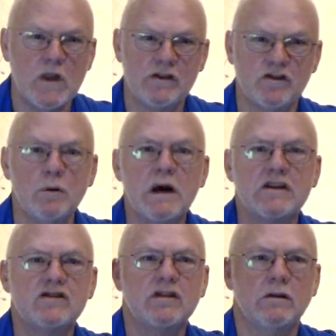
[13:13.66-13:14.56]
So
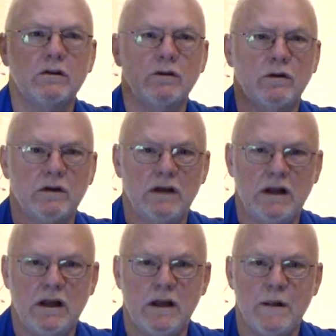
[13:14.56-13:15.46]
much to learn.
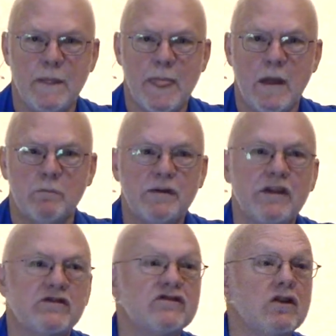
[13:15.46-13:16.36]
But
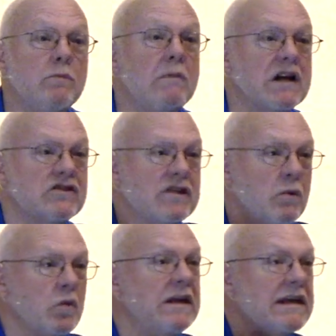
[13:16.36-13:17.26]
there's so much
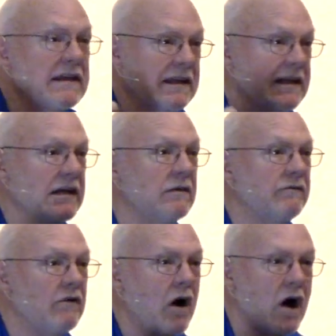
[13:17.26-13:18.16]
that we can
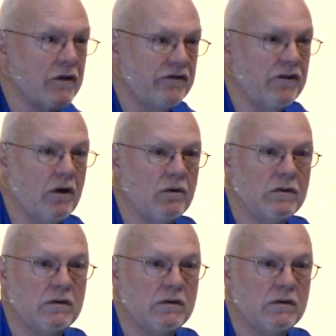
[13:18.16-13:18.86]
give also.